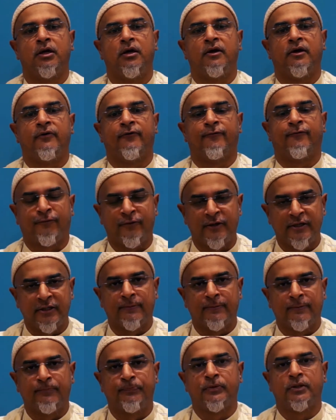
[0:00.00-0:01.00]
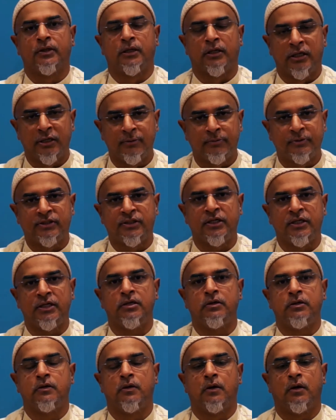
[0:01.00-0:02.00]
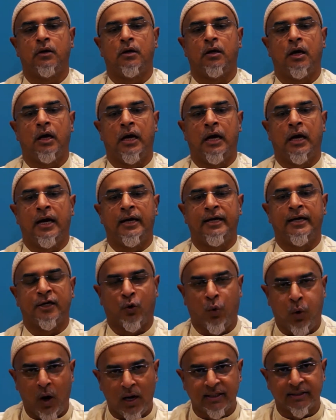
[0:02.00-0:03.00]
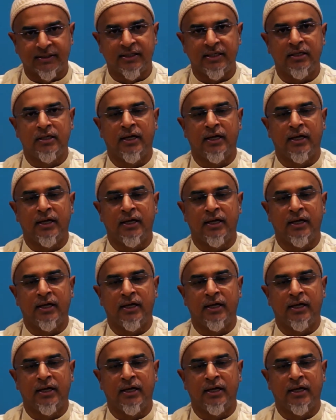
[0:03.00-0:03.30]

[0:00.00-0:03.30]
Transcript: freedom, liberty, equality,